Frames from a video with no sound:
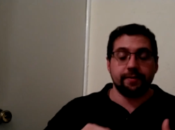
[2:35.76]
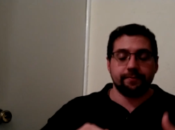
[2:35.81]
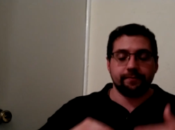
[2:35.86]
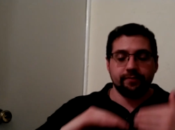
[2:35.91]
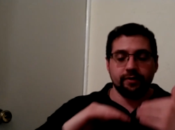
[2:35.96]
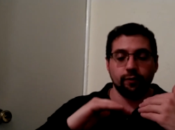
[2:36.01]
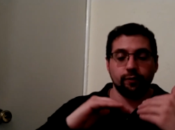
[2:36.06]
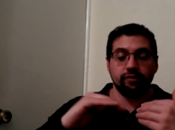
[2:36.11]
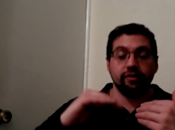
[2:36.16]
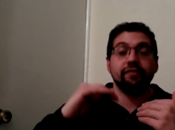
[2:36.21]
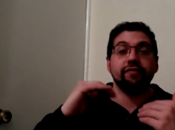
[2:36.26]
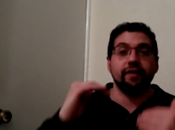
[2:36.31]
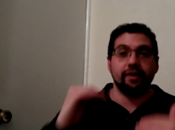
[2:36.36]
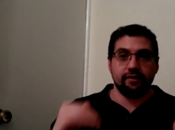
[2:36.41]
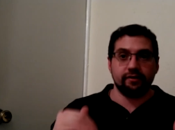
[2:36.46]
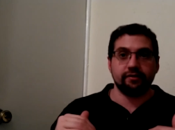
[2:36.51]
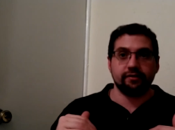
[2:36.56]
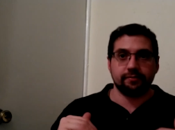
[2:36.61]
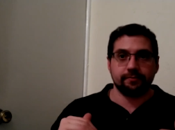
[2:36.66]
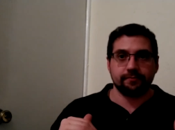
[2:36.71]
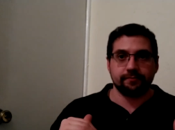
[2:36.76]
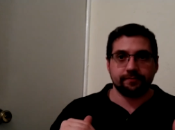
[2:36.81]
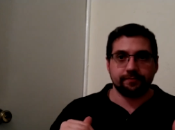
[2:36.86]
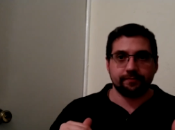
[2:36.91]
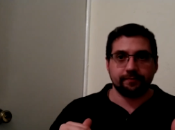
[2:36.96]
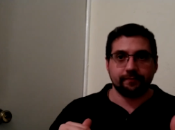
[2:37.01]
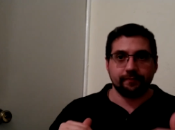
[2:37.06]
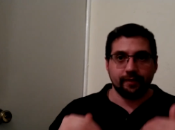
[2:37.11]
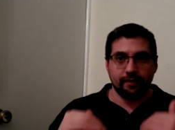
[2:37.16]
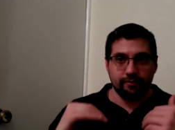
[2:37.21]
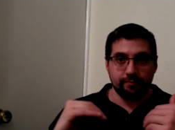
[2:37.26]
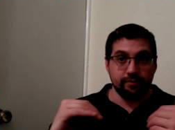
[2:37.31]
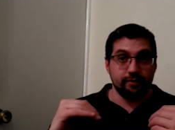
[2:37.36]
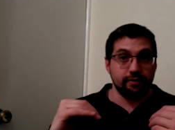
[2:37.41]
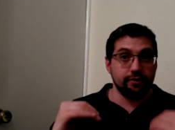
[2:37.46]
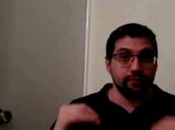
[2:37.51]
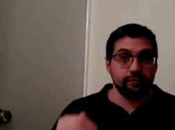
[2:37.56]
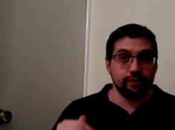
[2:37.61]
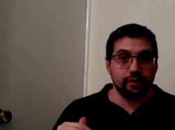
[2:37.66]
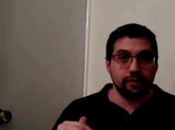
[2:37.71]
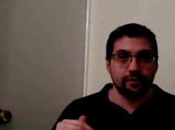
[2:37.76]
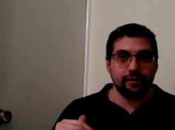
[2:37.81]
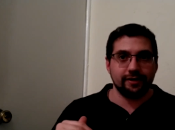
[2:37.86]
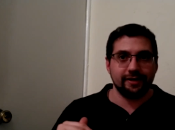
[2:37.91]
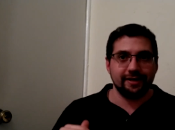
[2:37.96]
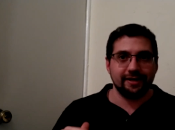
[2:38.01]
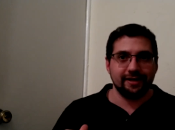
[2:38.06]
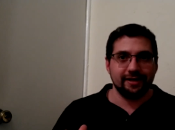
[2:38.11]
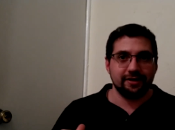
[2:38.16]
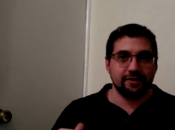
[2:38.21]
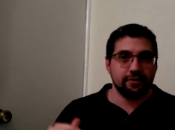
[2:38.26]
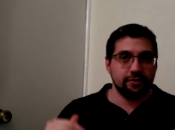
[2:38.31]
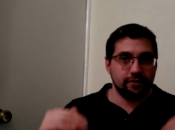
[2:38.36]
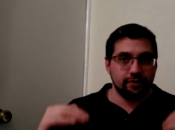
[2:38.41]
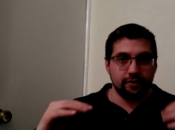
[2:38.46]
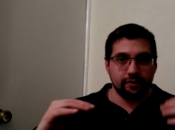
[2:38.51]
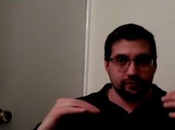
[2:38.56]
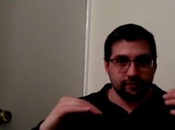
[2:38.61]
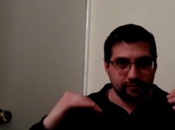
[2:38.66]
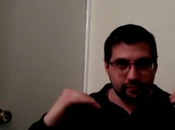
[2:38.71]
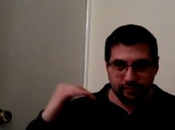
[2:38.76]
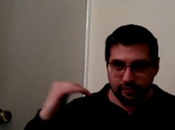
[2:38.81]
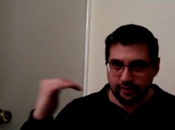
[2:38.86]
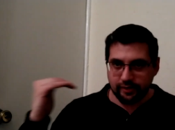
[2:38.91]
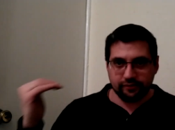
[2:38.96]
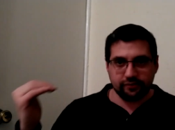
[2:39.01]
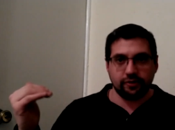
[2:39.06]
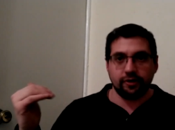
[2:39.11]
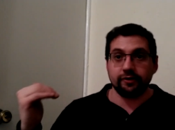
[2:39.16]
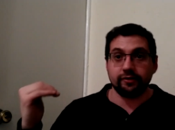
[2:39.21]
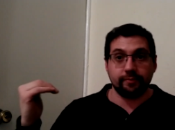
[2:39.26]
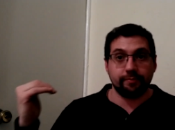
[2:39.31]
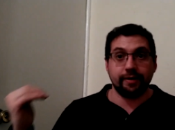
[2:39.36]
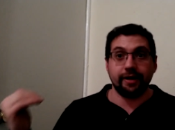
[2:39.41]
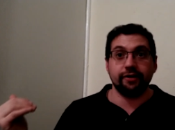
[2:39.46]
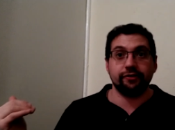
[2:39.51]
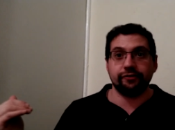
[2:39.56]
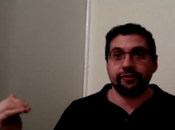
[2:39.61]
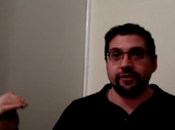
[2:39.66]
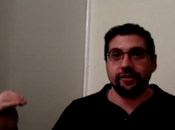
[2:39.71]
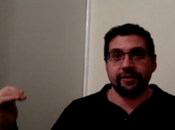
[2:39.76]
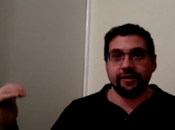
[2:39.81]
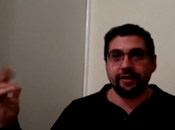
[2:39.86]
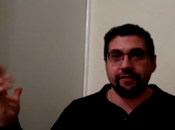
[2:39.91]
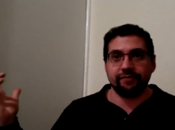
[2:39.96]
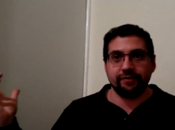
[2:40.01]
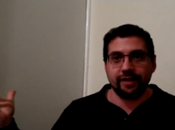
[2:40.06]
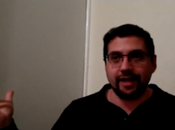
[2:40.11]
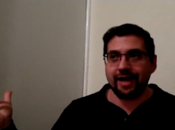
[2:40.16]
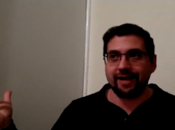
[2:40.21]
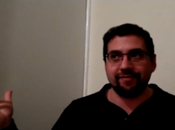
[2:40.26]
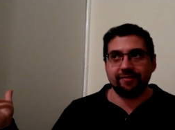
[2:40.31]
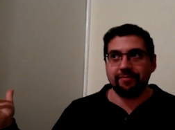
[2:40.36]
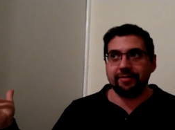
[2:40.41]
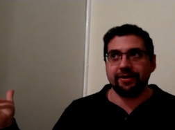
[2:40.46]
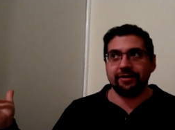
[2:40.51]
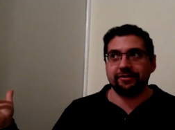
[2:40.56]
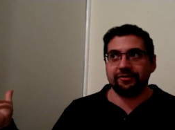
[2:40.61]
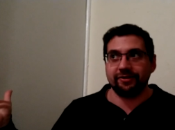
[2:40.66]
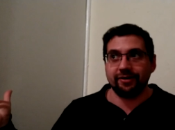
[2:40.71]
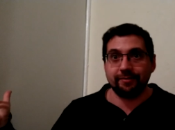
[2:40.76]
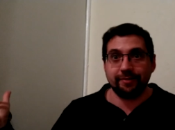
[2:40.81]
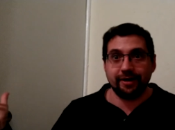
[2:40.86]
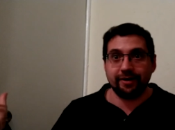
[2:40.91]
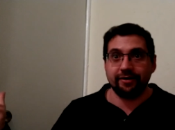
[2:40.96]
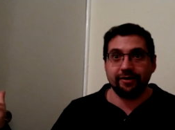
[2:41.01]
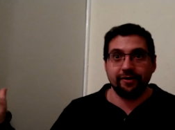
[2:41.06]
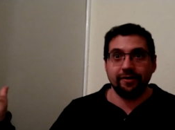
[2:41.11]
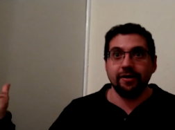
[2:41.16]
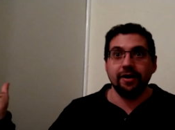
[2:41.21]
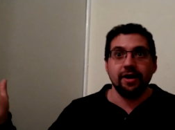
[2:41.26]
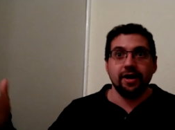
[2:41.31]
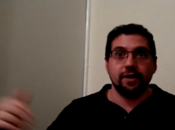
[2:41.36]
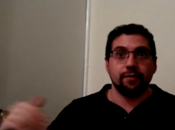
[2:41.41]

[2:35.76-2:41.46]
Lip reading: there was a fence in the middle of the road called, let's call it the patriarchy, for lack of a better term, I don't know,